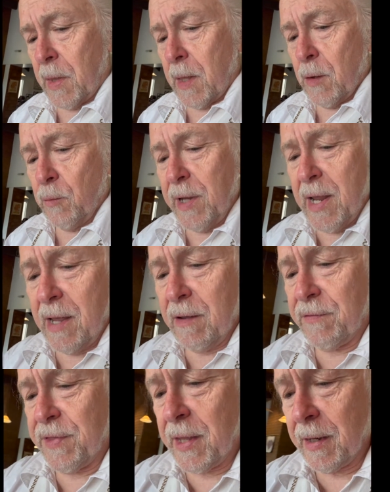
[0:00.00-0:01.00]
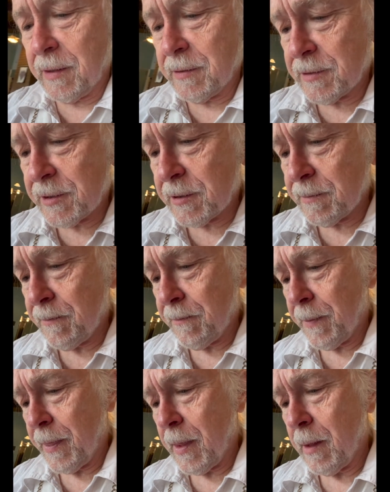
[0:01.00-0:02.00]
We have things
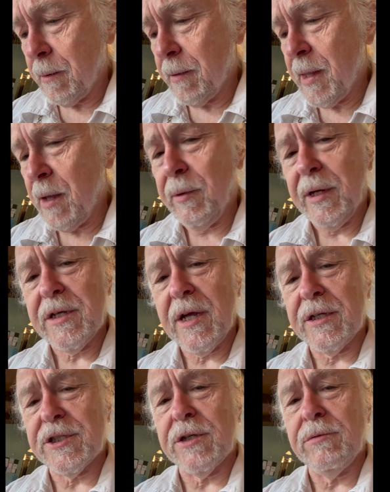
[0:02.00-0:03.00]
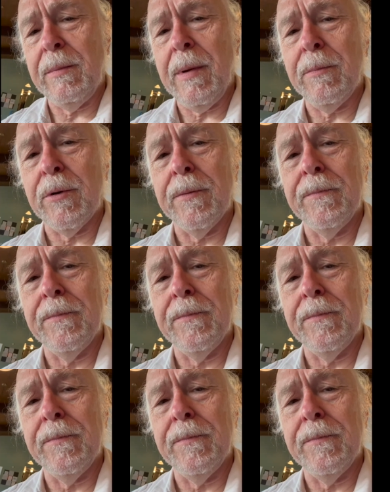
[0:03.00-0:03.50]
that we touch and remember,